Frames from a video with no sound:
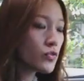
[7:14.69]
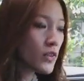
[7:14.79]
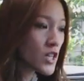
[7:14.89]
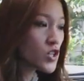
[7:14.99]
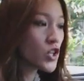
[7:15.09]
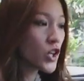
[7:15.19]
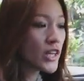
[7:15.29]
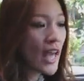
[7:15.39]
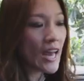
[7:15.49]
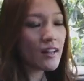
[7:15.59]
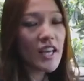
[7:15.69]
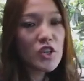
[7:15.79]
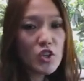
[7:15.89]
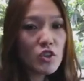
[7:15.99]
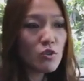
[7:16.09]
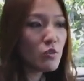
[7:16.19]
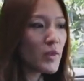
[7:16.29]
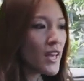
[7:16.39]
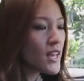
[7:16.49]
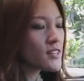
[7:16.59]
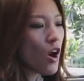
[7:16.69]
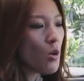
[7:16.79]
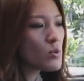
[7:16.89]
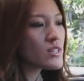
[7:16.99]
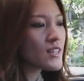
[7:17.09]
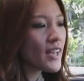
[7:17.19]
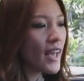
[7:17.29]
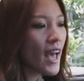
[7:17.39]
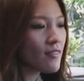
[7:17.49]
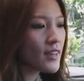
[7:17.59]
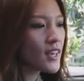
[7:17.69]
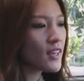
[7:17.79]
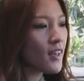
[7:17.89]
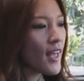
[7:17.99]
feature Cadillac Q. It's almost like having